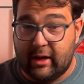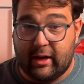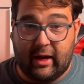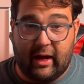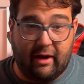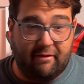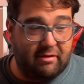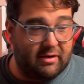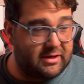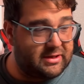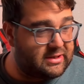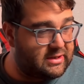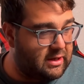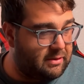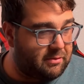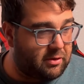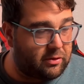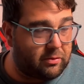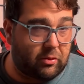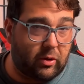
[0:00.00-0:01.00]
I haven't
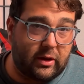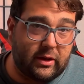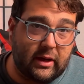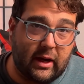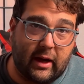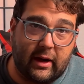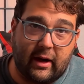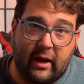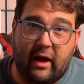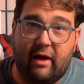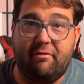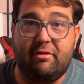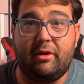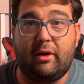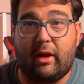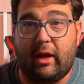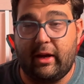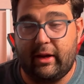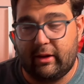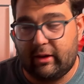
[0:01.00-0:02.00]
assembled one yet, and I haven't
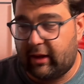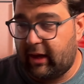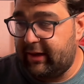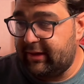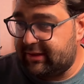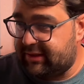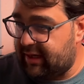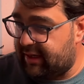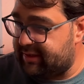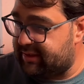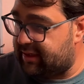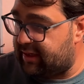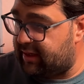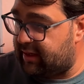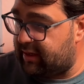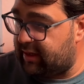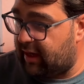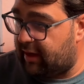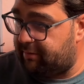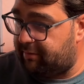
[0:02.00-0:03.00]
light tested it
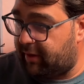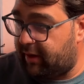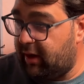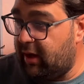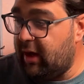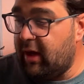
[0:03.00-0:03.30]
yet, but